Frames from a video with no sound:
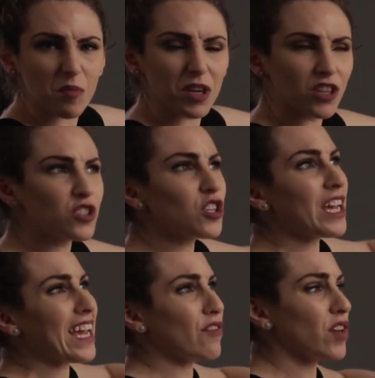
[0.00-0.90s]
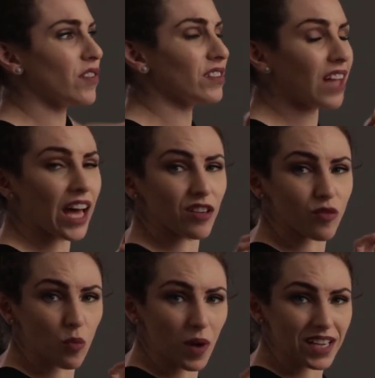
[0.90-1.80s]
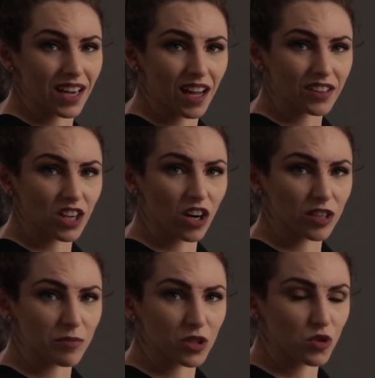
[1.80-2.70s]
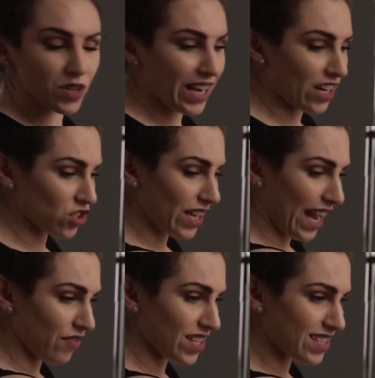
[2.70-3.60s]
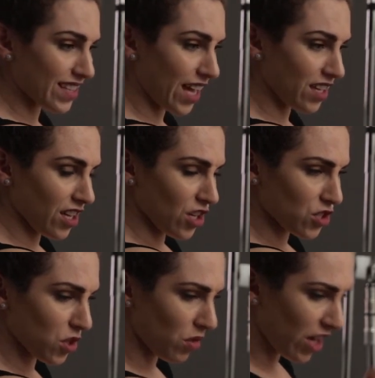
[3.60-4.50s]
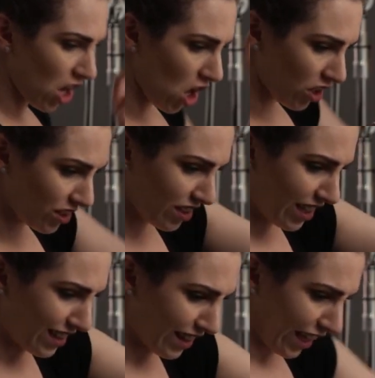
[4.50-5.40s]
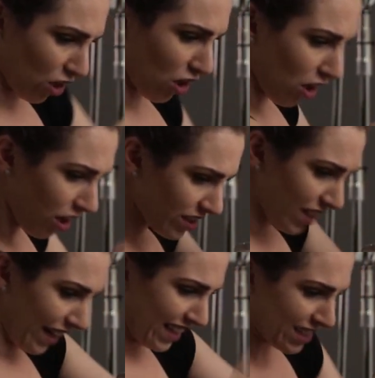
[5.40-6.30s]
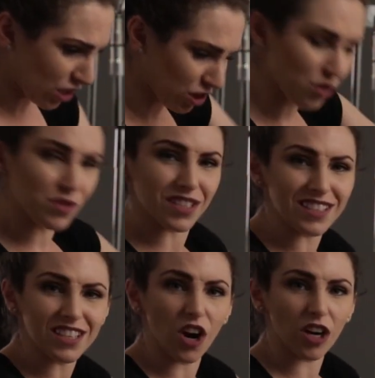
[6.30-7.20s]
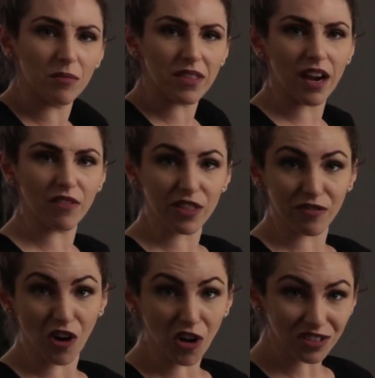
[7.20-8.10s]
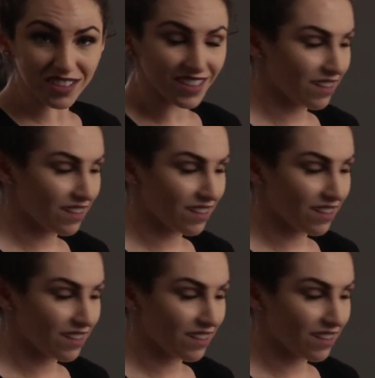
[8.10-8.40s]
Because if you have a lot of weight on the arm, you can actually have it set so that it untightens, it loosens the arm, and then everything falls.